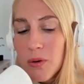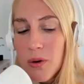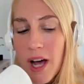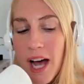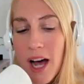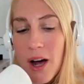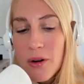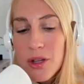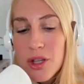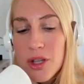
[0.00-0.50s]

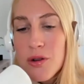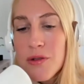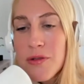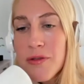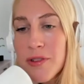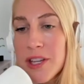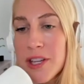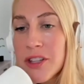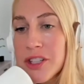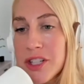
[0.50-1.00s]
how you
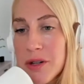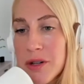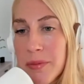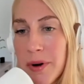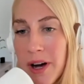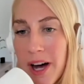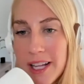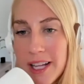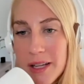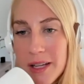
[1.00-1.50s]
feel in your
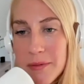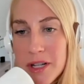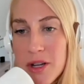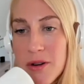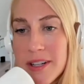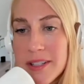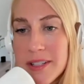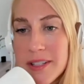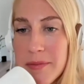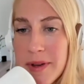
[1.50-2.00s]
body. I mean, you
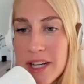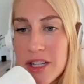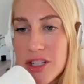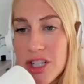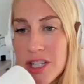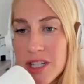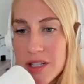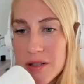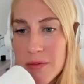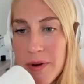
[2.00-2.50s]
guys
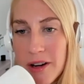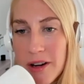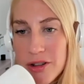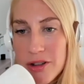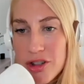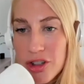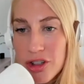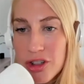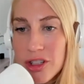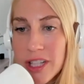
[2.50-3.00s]
mentioned about
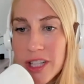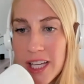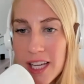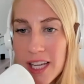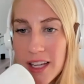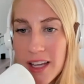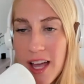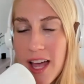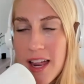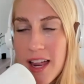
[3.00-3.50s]

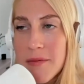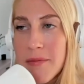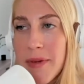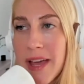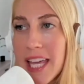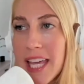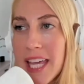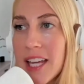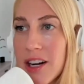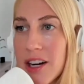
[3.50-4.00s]
journaling and
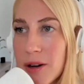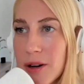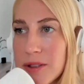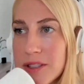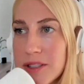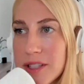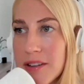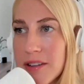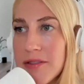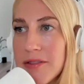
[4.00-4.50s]
making
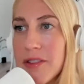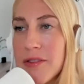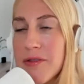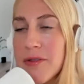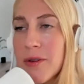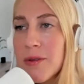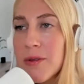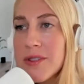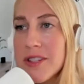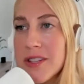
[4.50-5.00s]
notes of the
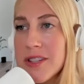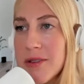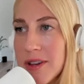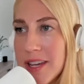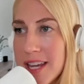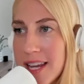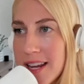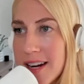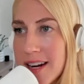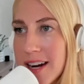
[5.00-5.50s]
foods that you
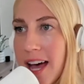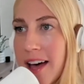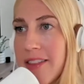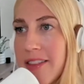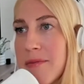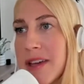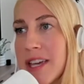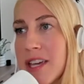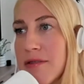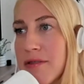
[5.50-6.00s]
eat and how
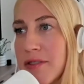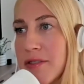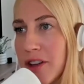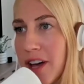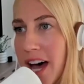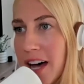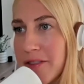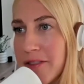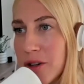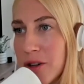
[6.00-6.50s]
they make you feel
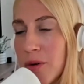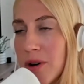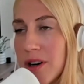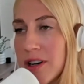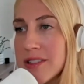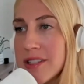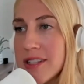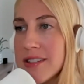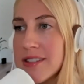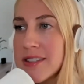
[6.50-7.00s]

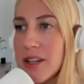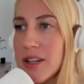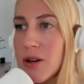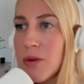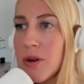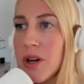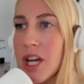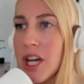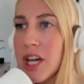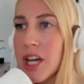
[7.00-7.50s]
afterwards. And
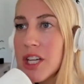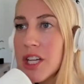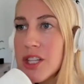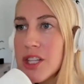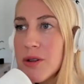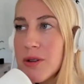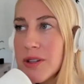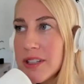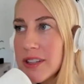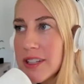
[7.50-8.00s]
so
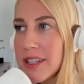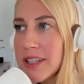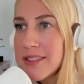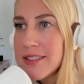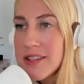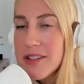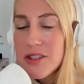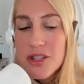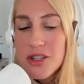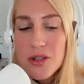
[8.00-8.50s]
you can
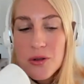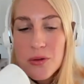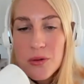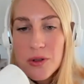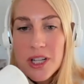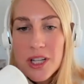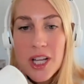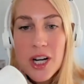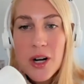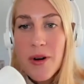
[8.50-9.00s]
listen to,
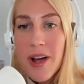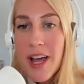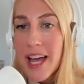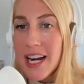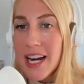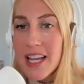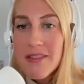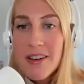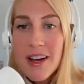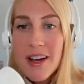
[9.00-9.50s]
you know,
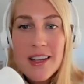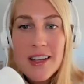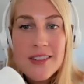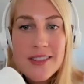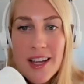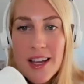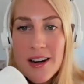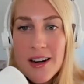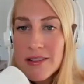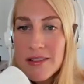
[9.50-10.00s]
any of
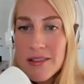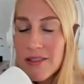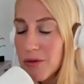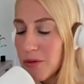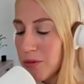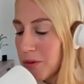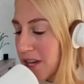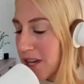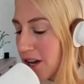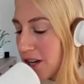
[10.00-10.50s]
us, and
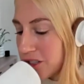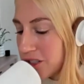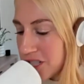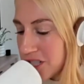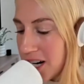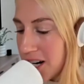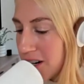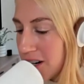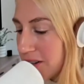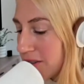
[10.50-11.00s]
we all
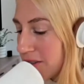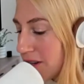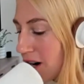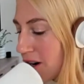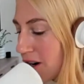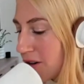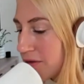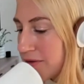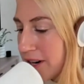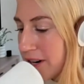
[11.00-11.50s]
share
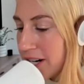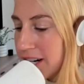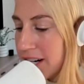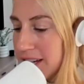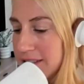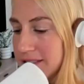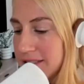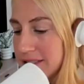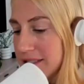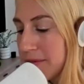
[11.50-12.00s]
our
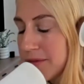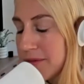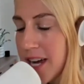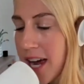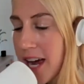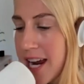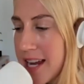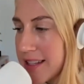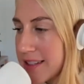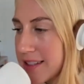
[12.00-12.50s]
various
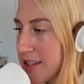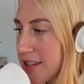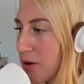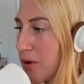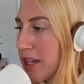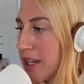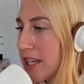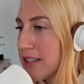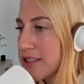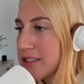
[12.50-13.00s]
diets that
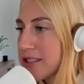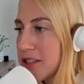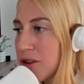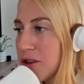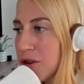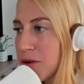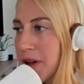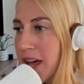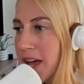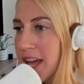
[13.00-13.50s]
we
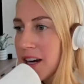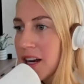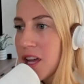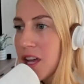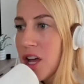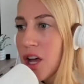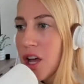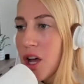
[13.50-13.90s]
consume. And